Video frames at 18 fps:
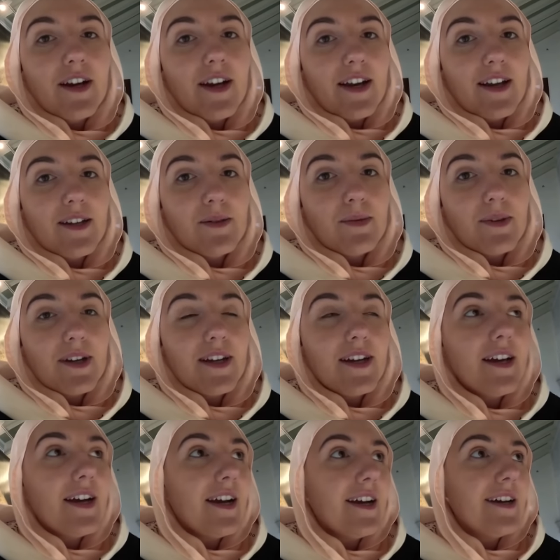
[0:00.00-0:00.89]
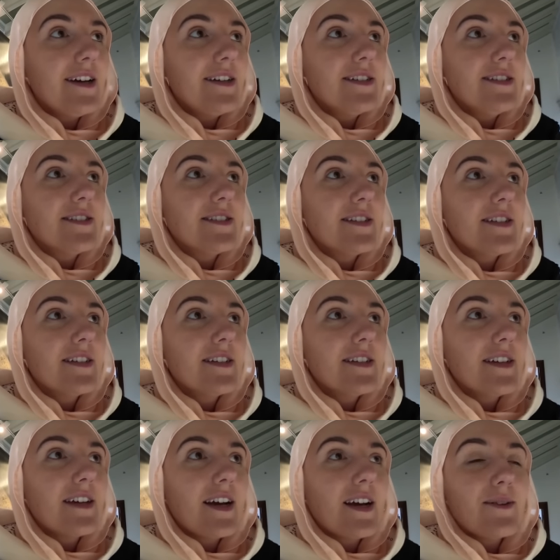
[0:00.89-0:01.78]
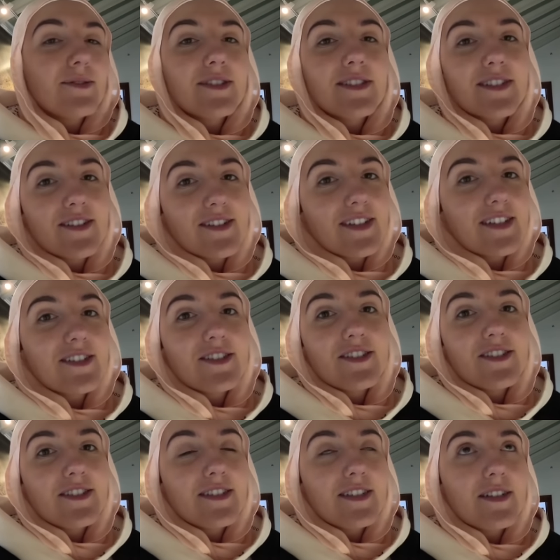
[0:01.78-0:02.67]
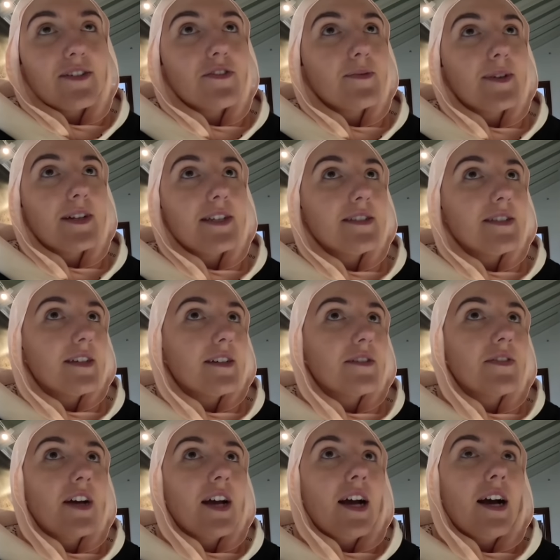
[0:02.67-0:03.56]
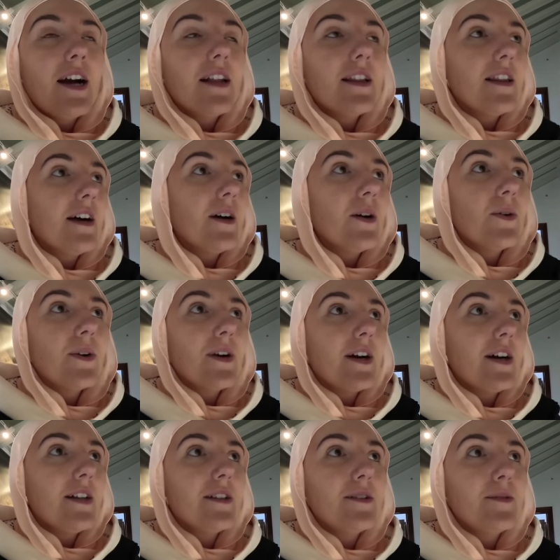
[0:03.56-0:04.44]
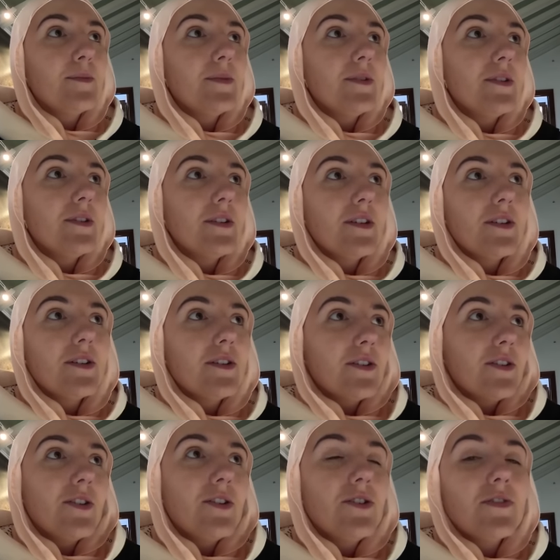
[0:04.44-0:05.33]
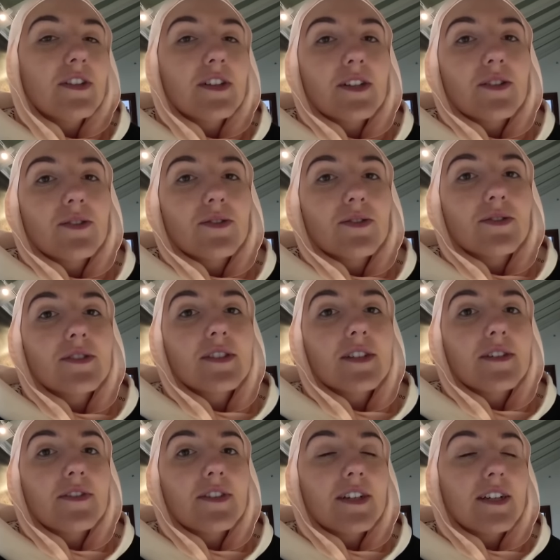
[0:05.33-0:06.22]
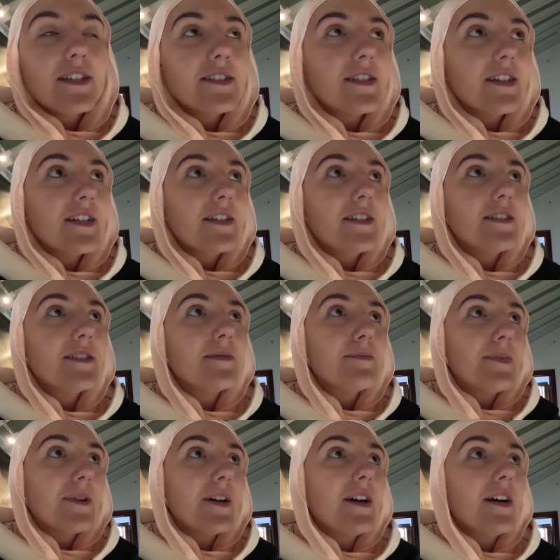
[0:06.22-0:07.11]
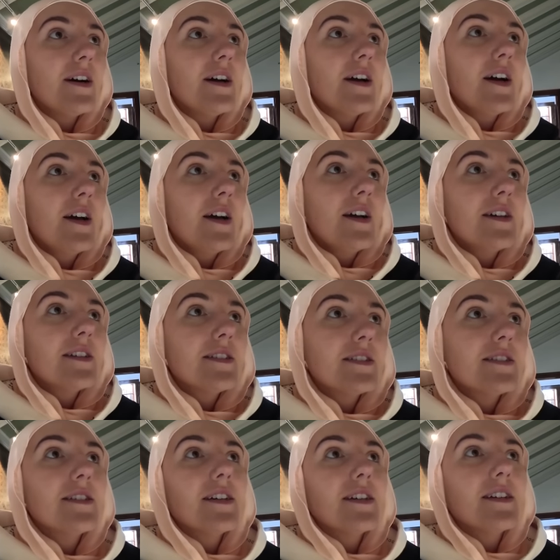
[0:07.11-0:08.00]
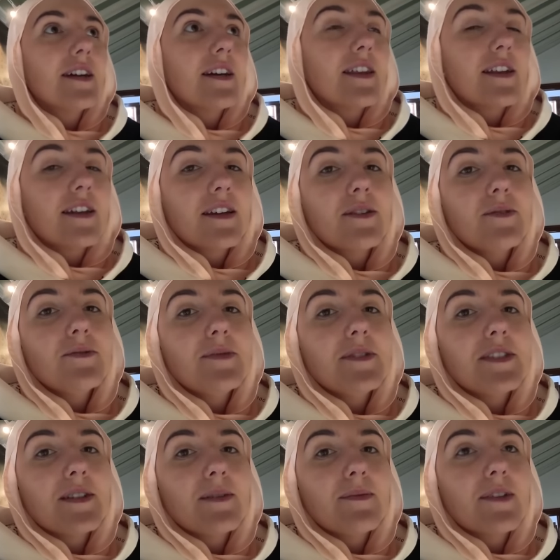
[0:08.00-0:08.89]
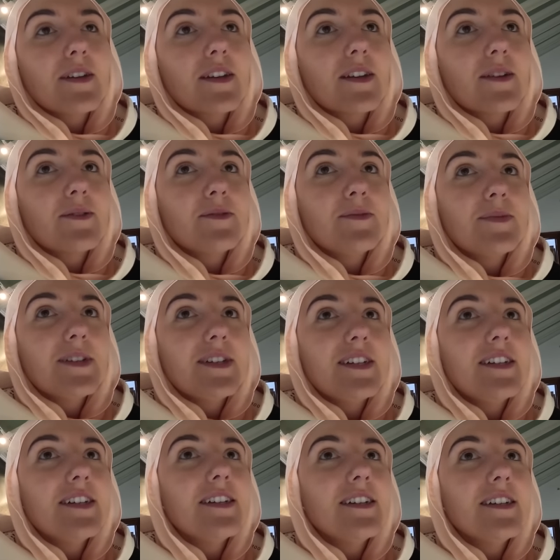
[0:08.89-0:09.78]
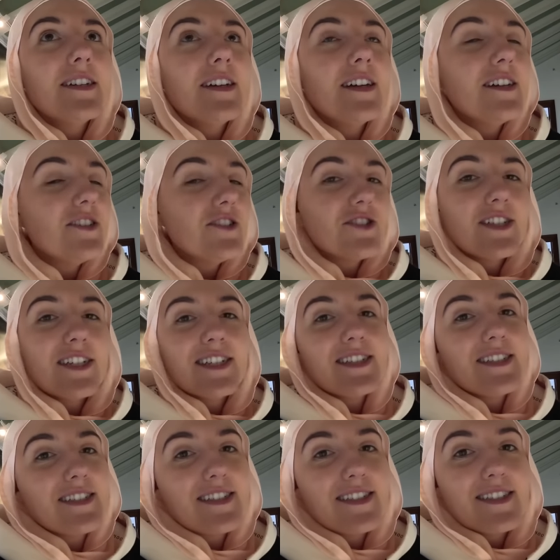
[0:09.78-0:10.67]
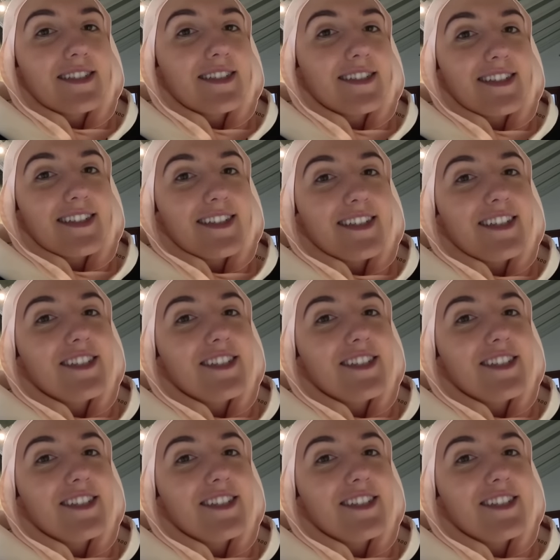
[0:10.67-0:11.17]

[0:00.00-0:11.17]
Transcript: anyway, and I would still like to just see it for myself. Allahu alam, who really knows if it is his, but still, I think it would be something that would be interesting to see,